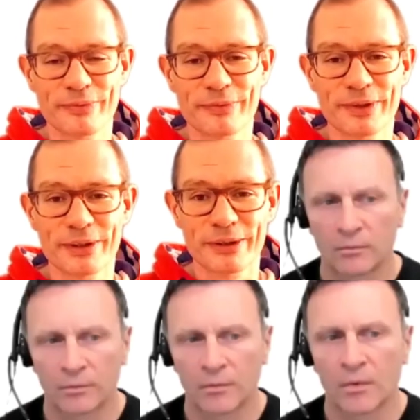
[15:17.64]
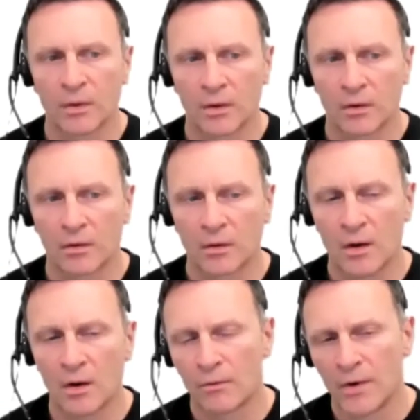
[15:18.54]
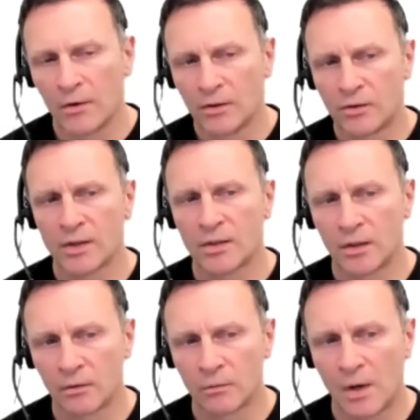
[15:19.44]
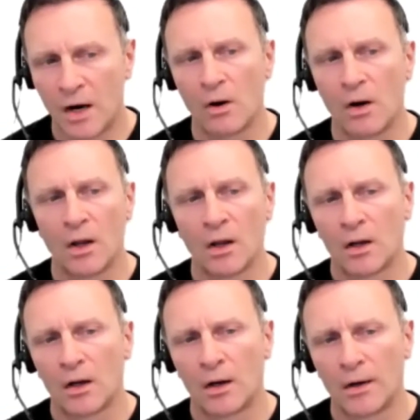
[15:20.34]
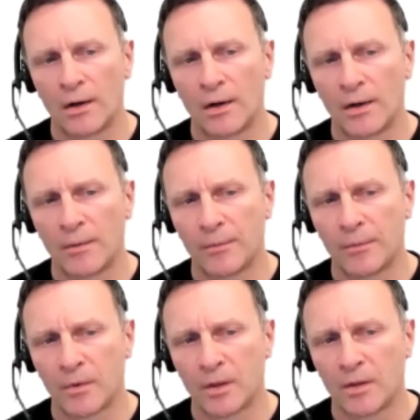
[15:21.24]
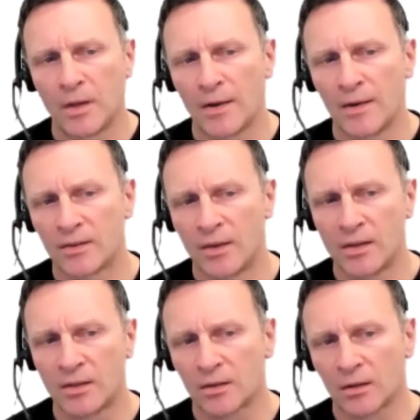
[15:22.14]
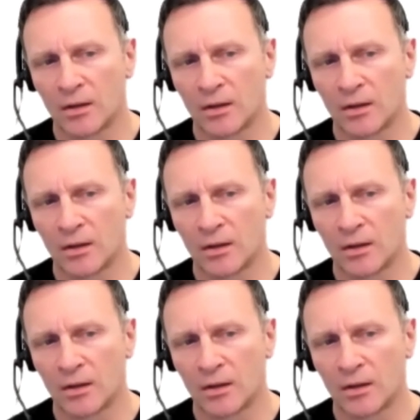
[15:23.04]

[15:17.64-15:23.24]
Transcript: Yeah. Yeah, very interesting. Wow. Yeah, is this